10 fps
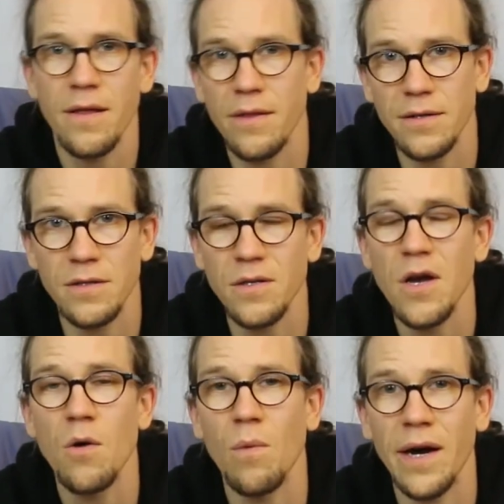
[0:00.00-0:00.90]
This is
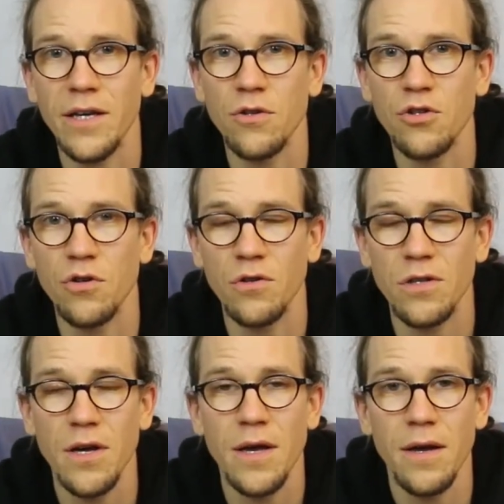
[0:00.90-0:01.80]
why you should
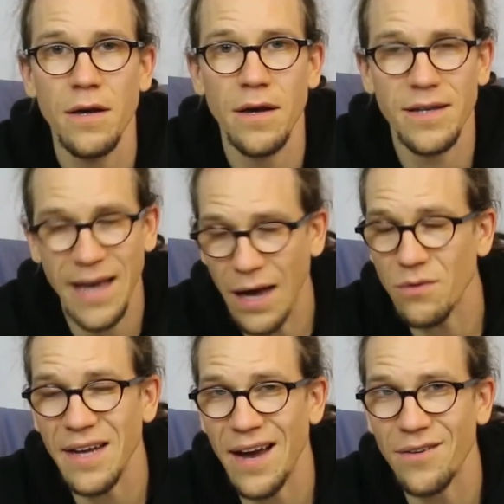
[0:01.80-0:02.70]

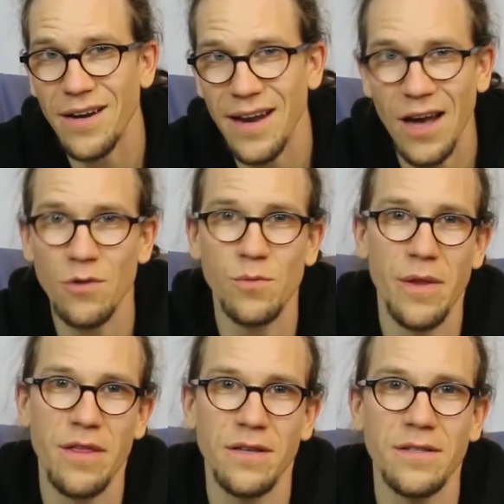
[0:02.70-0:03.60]
count out loud
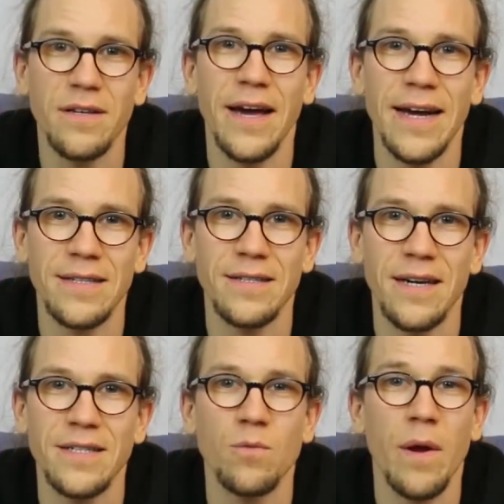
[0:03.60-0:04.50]
with this
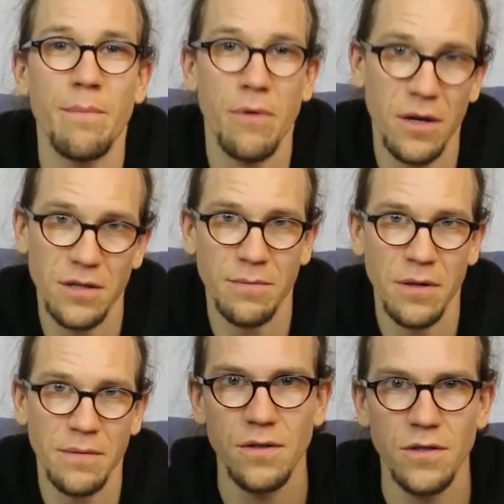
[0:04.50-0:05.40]
exercise when
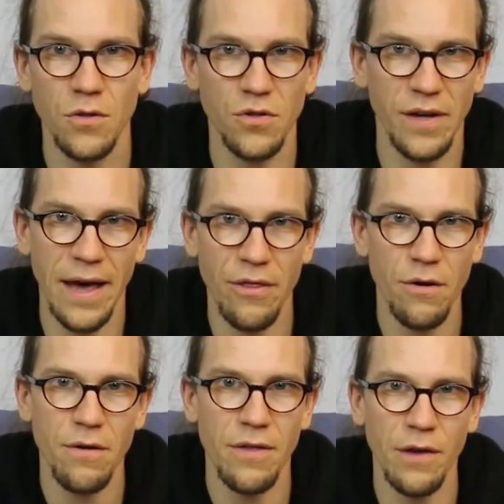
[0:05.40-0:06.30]
possible. So
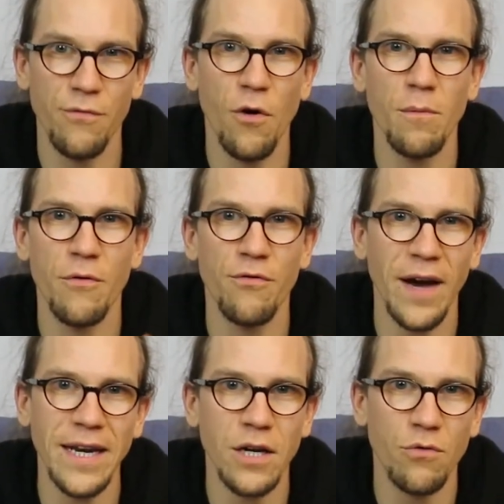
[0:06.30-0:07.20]
together they form a
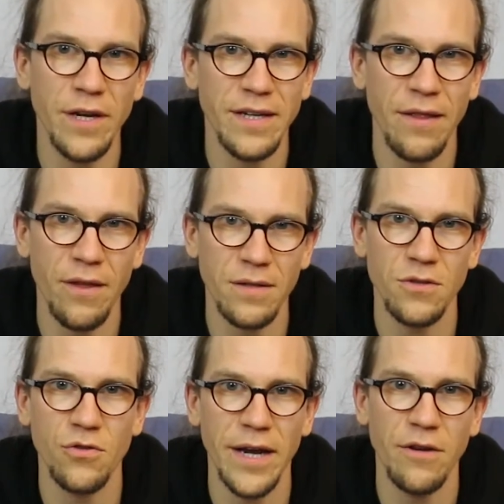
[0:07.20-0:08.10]
finer grid and thus
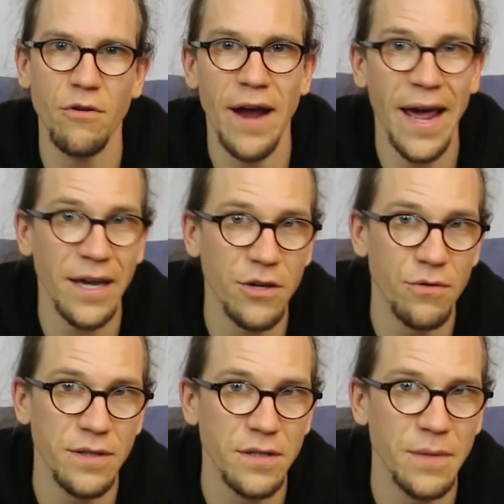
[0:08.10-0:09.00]
train your
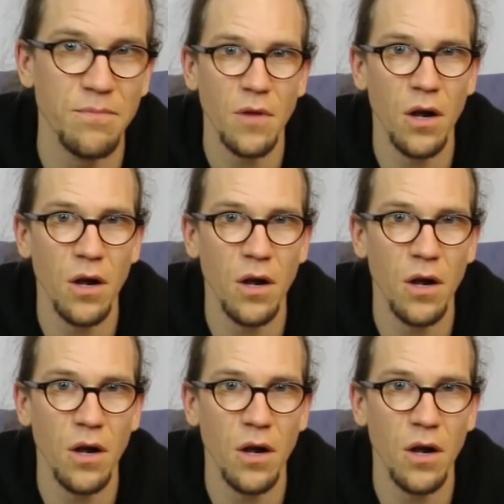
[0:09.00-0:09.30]
accuracy.